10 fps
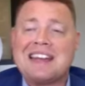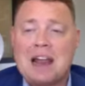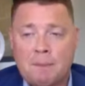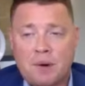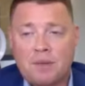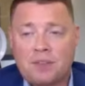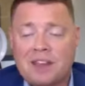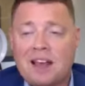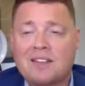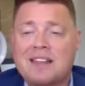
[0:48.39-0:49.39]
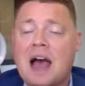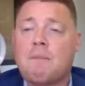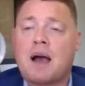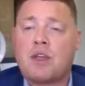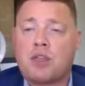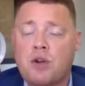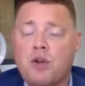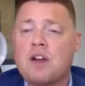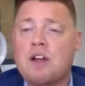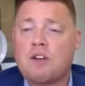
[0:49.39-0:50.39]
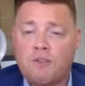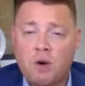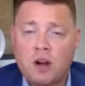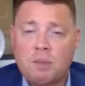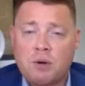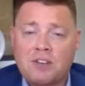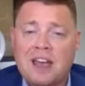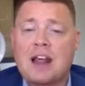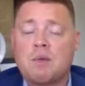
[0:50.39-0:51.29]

number of sales down by 30 or 40%,